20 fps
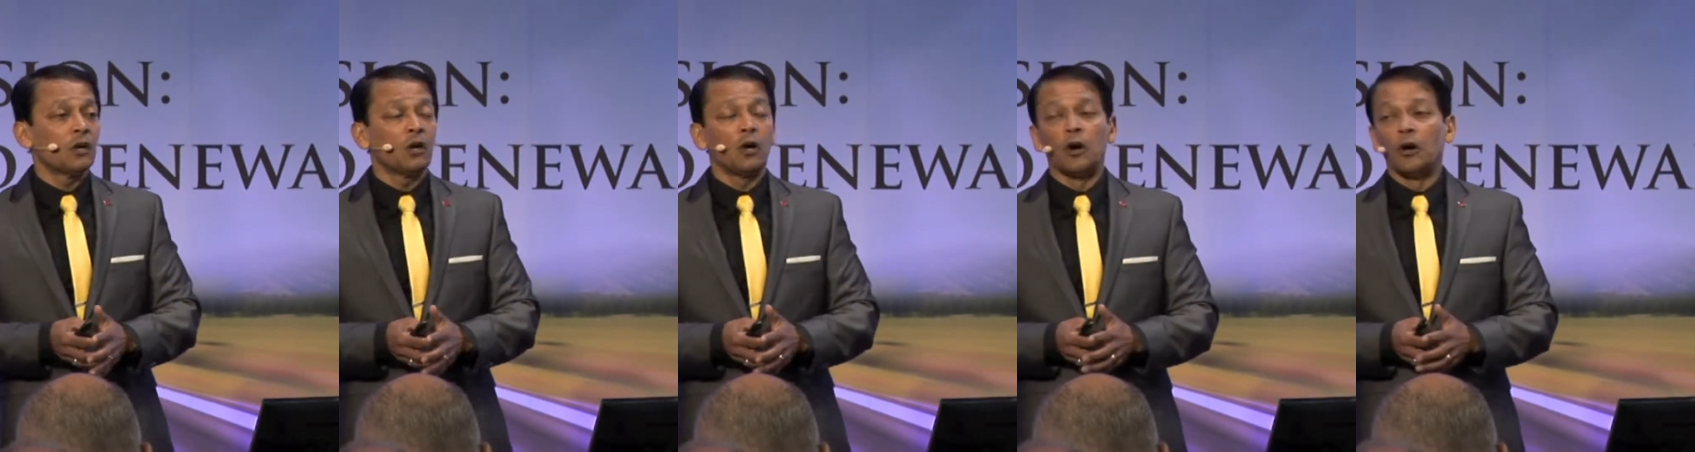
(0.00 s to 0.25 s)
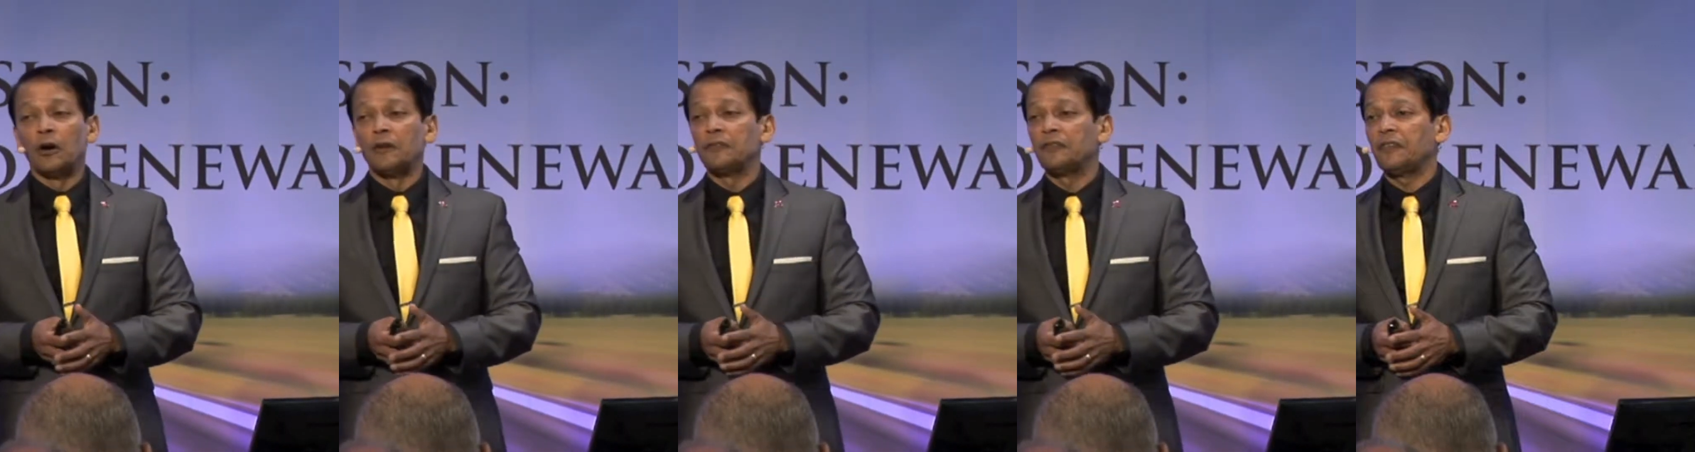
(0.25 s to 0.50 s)

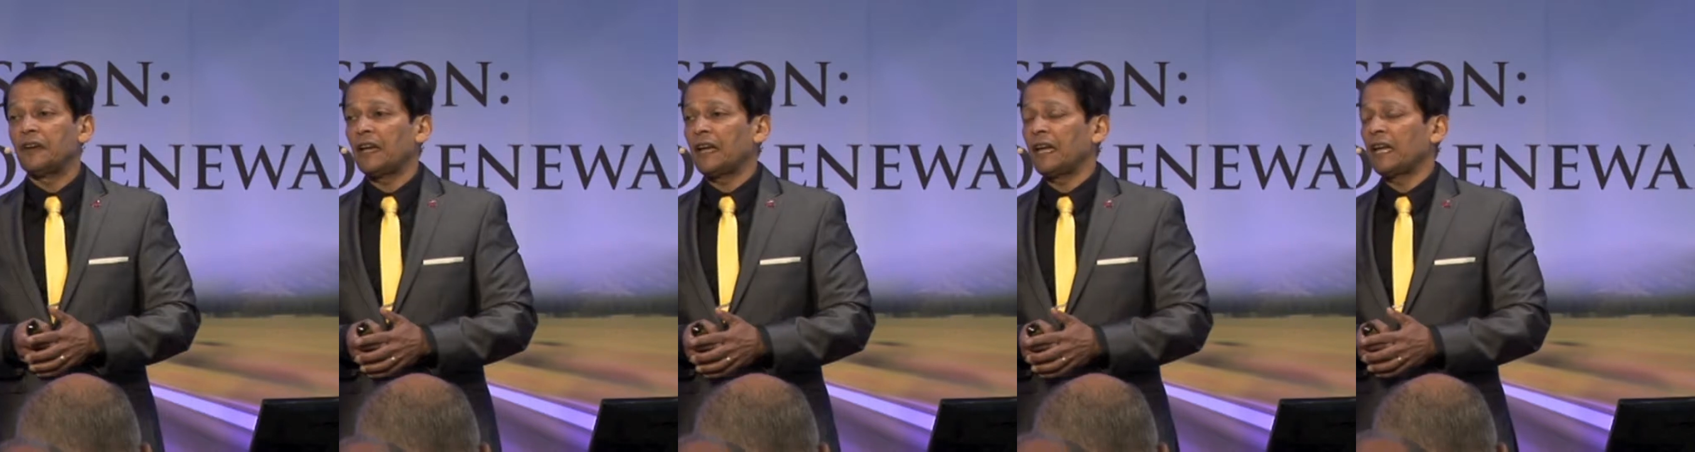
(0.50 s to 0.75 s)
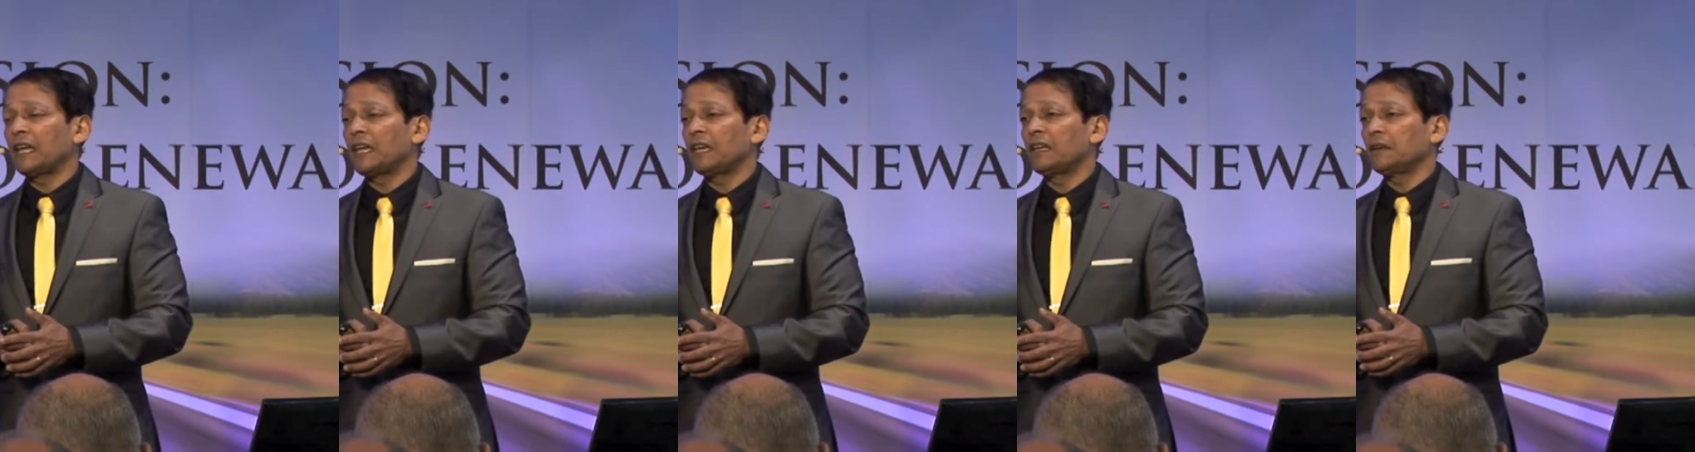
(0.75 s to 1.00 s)
of
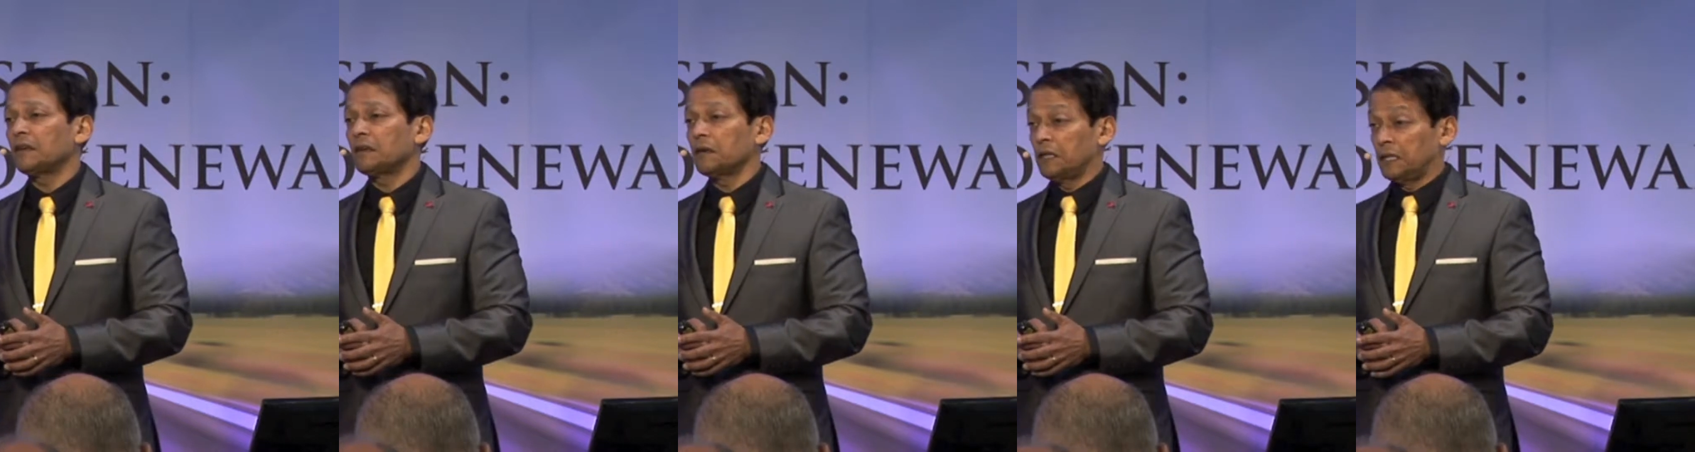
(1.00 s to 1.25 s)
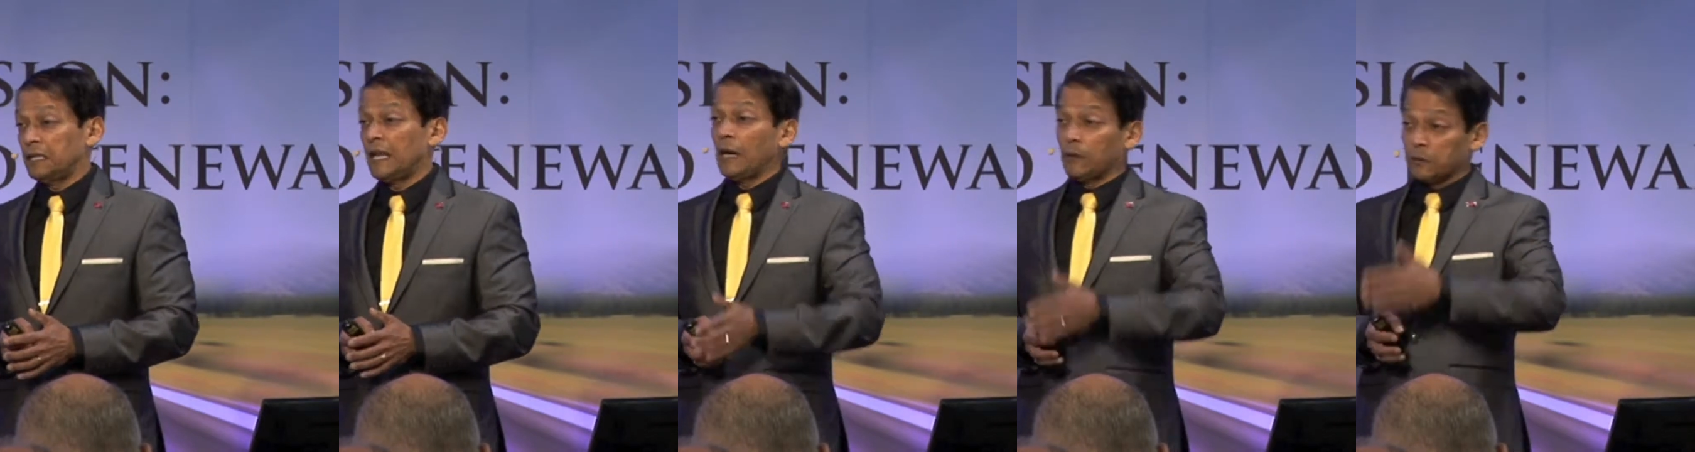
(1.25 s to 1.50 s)
a
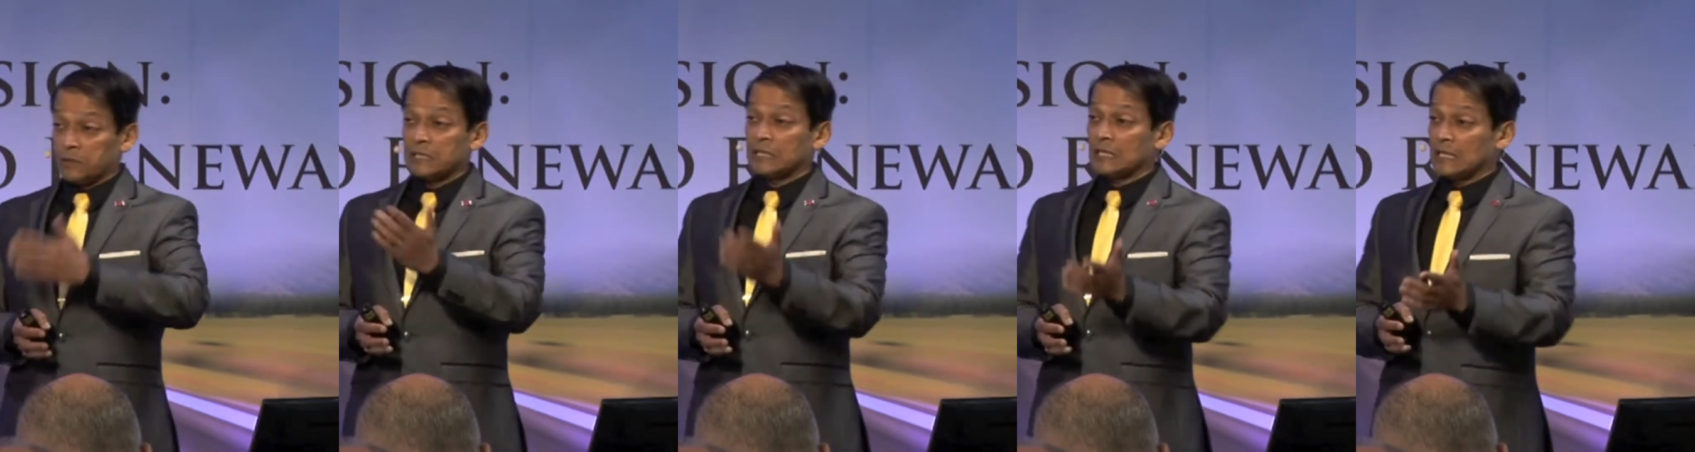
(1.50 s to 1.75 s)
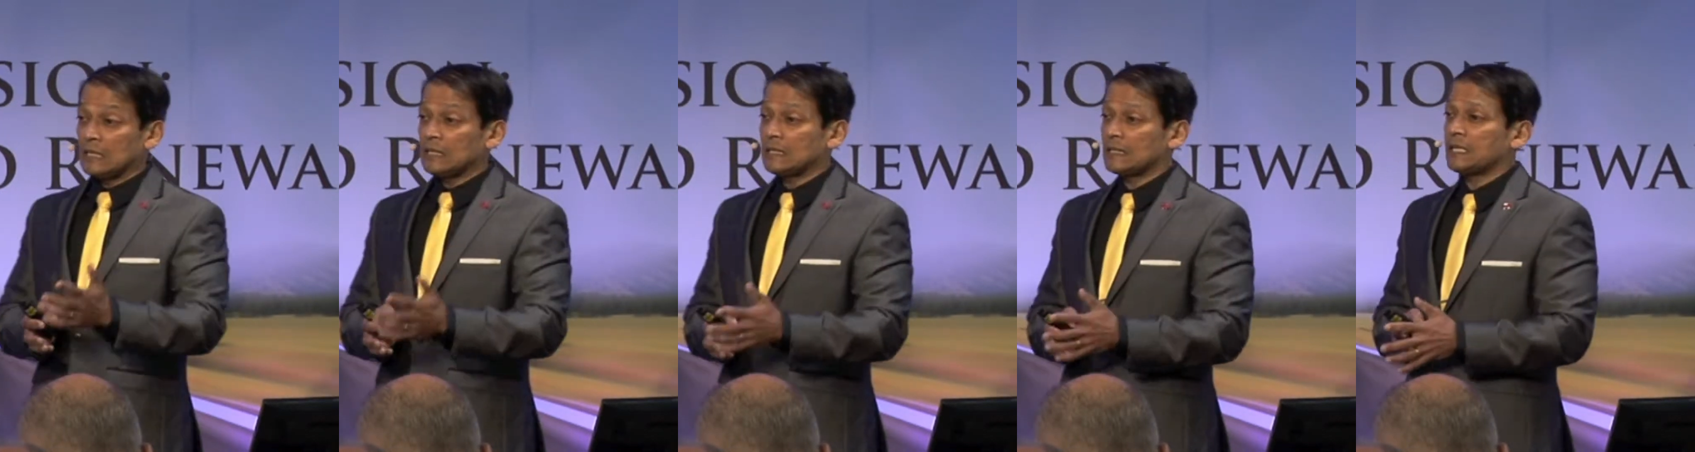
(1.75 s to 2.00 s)
now
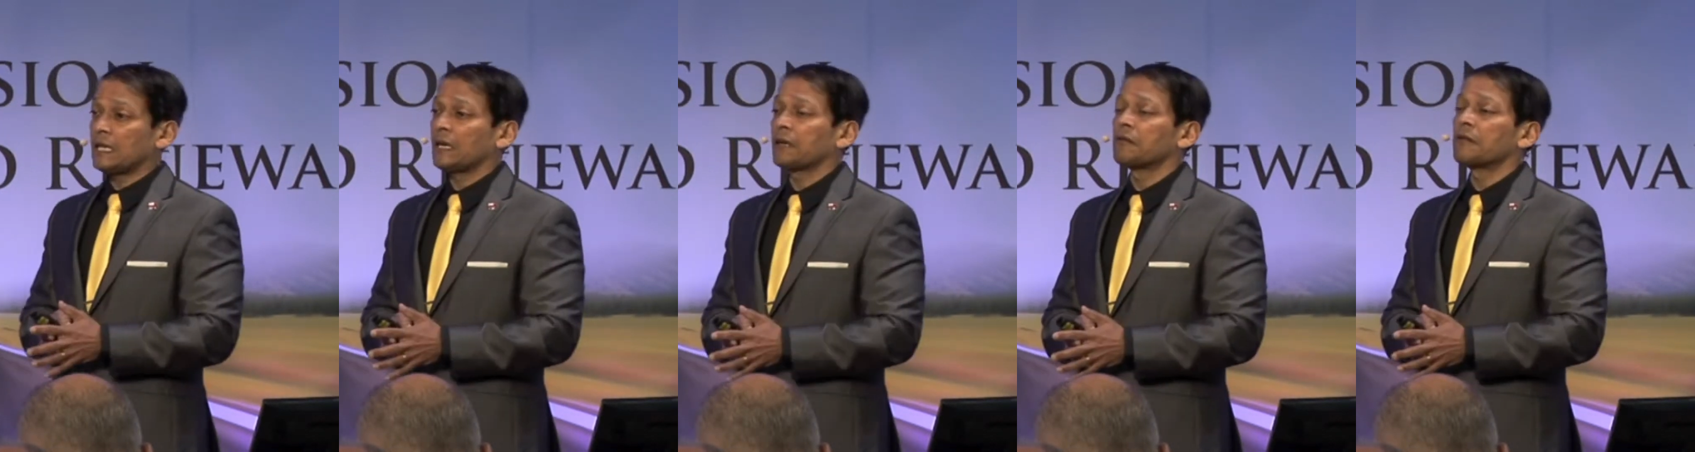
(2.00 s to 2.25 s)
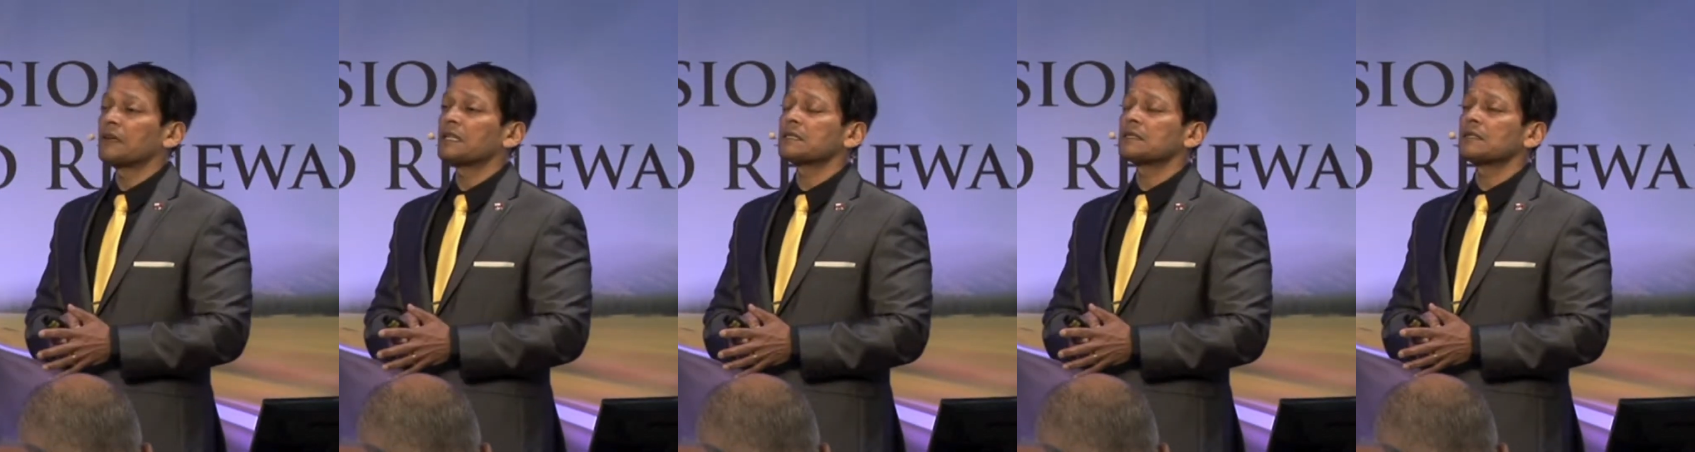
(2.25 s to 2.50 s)
deceased
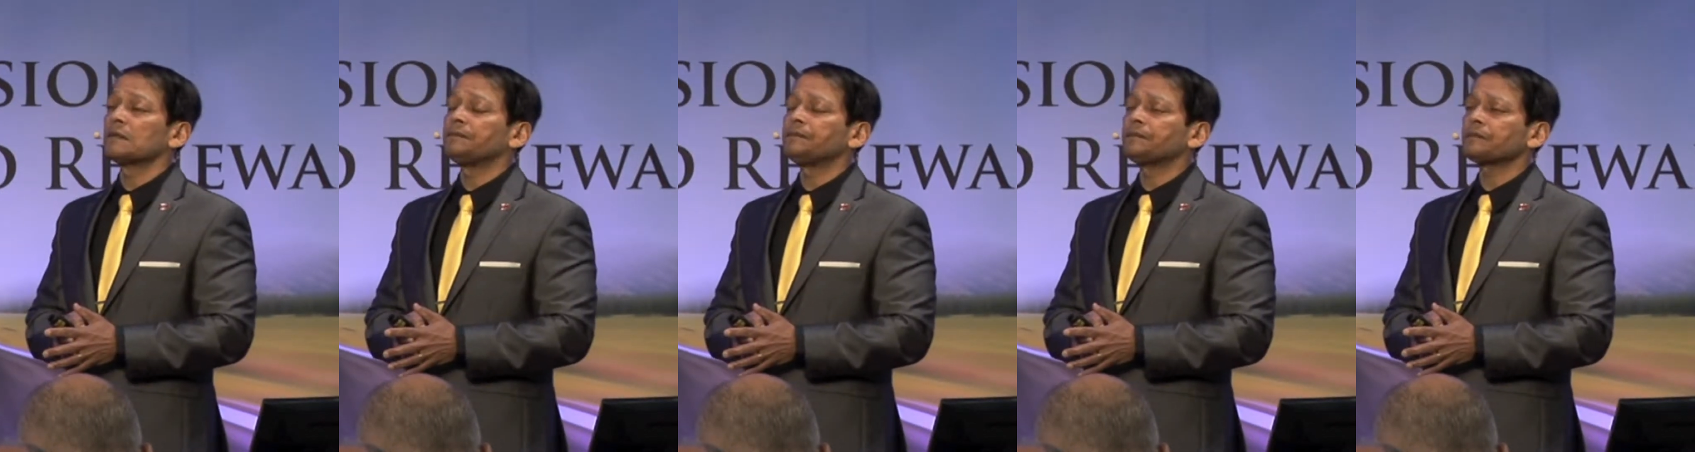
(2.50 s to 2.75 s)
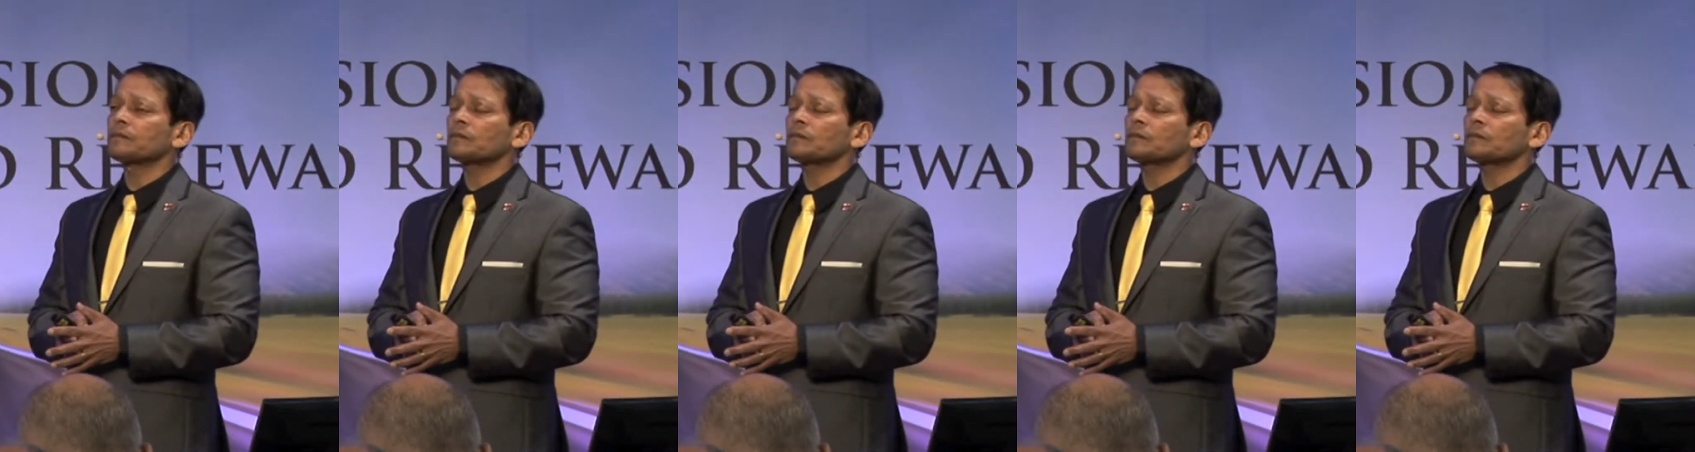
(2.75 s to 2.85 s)
terrorist.